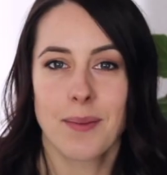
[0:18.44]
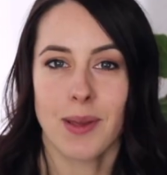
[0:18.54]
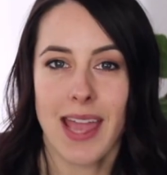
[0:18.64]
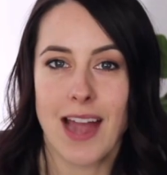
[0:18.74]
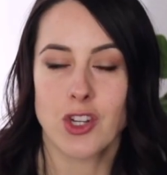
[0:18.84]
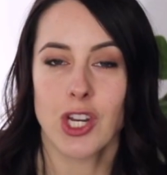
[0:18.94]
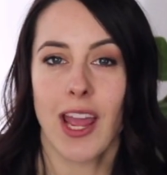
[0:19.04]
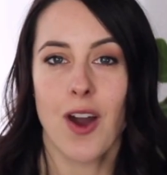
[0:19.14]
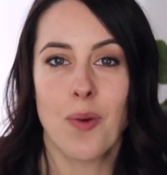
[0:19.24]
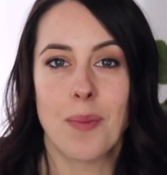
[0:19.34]
vlog over
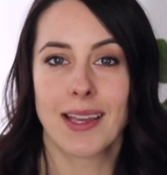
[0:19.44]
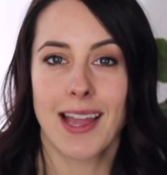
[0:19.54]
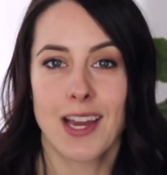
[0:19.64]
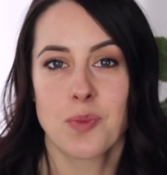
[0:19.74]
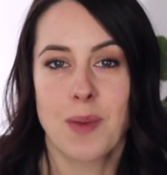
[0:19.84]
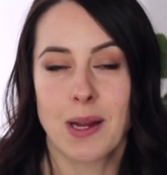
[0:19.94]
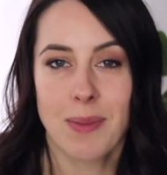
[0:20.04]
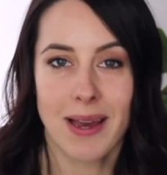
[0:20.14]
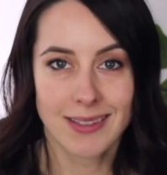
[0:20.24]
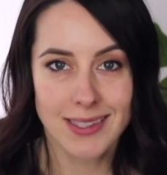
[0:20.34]
at Naturally Brittany
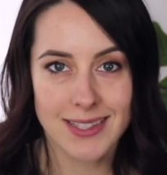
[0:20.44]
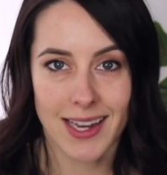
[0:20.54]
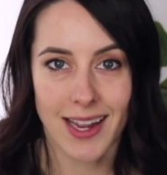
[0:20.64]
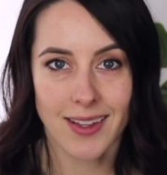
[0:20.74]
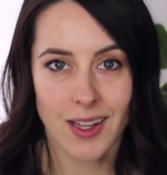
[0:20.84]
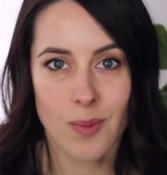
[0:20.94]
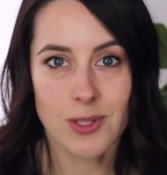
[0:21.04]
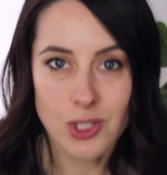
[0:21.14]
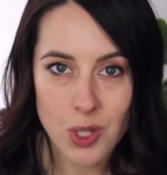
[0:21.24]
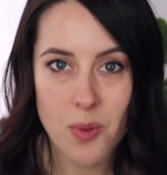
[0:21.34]
here on YouTube. I will link it
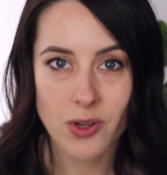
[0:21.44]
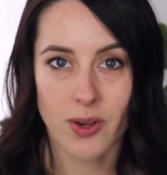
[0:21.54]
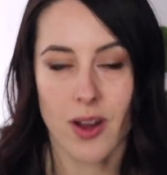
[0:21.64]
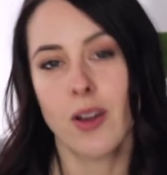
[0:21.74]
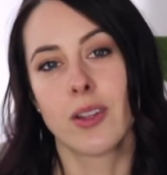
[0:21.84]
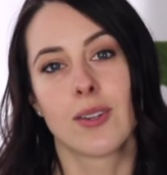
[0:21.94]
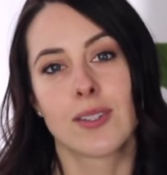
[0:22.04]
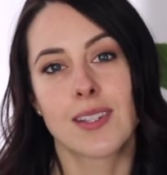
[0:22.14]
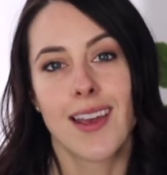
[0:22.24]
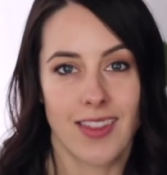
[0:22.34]
below and up in the
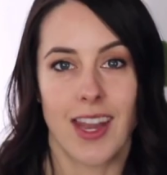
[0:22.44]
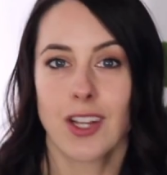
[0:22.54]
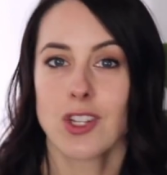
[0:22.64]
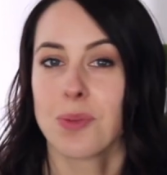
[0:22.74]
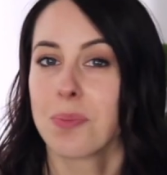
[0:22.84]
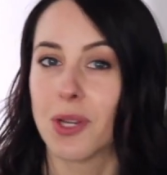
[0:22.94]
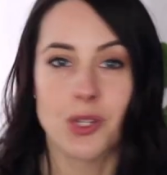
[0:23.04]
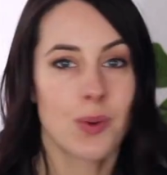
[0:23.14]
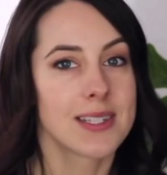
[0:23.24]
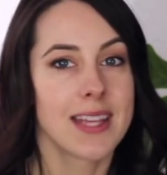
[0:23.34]
cards. It's
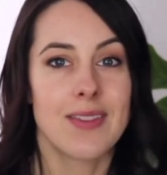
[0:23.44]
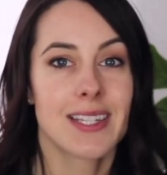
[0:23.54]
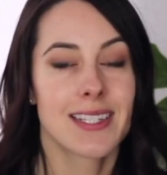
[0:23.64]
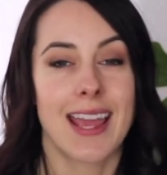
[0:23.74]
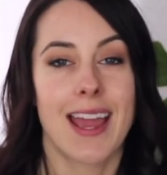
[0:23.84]
funny because I've